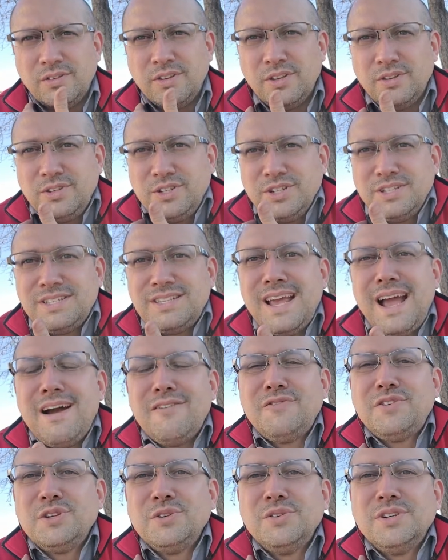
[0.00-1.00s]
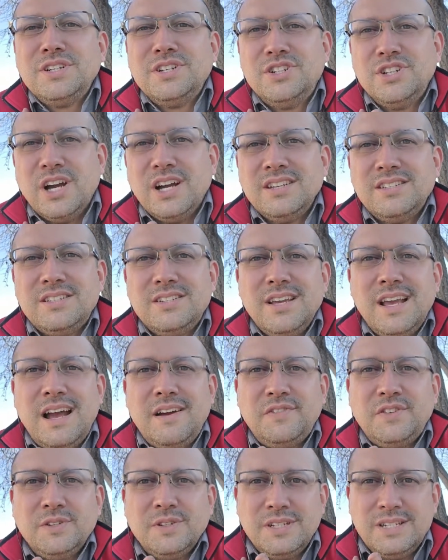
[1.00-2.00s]
You just have to adjust, you
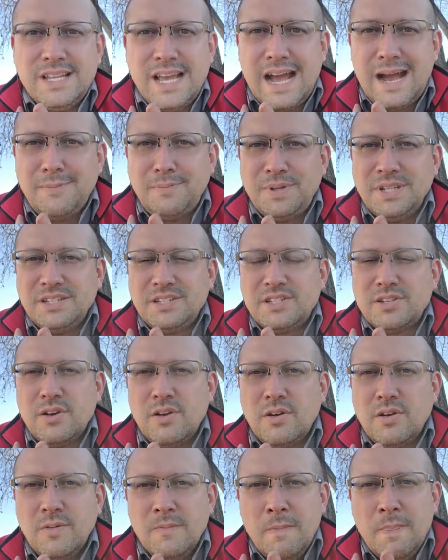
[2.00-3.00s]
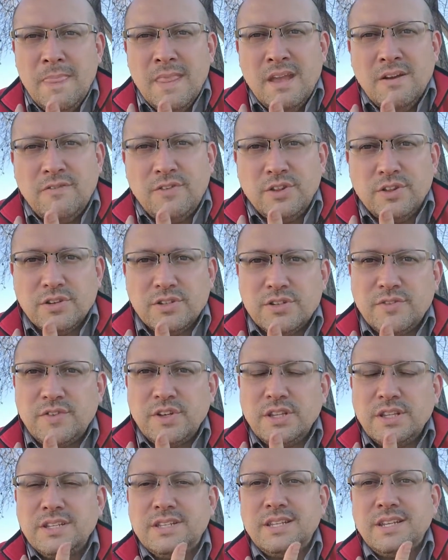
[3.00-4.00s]
have to adapt. And so for those of
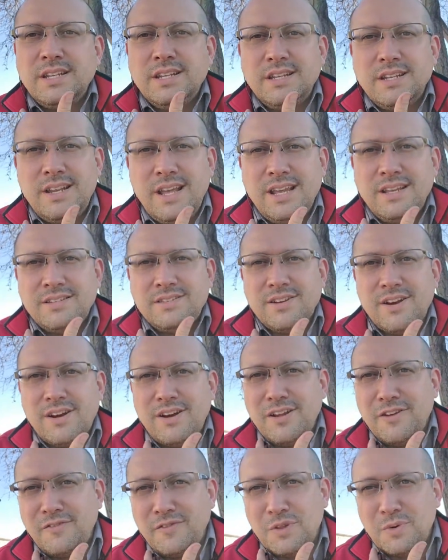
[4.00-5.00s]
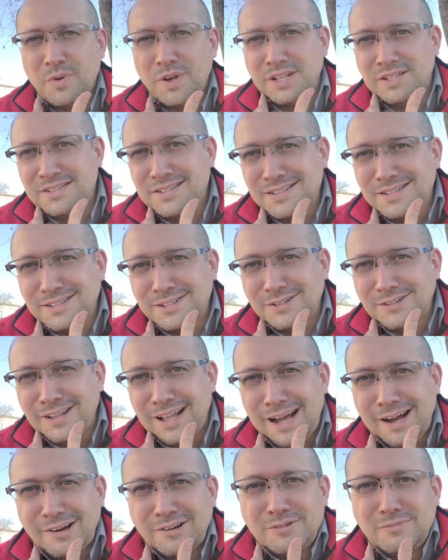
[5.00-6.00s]
you listening today, sorry if the wind's a little
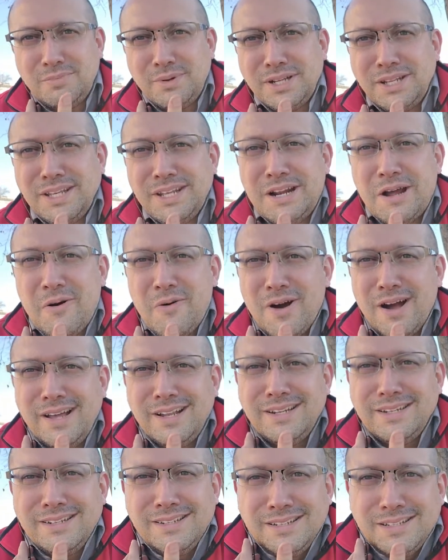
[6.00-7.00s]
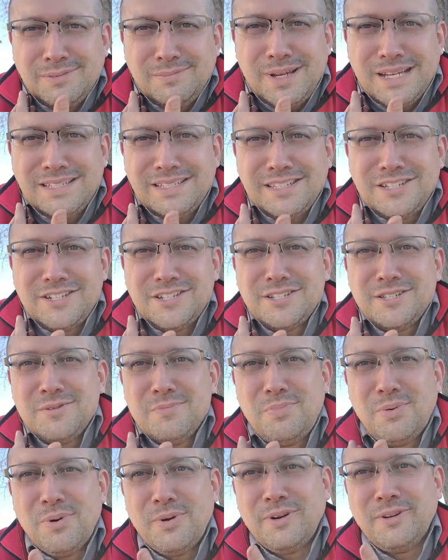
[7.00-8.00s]
loud, but you know what? The message is
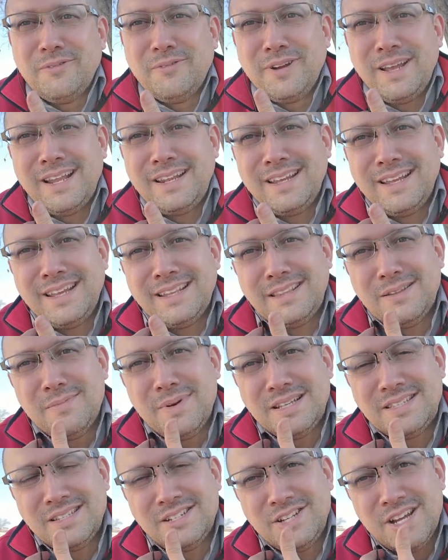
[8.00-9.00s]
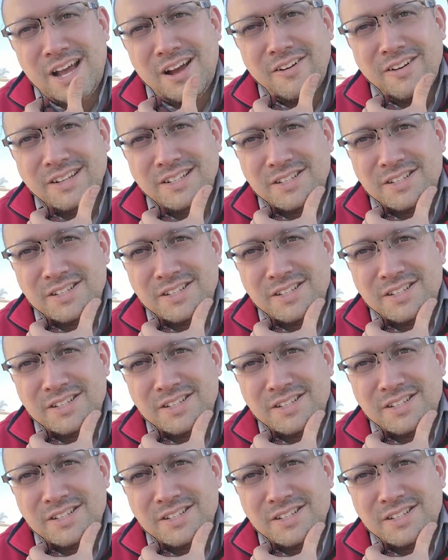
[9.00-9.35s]
important. We had to get the message out.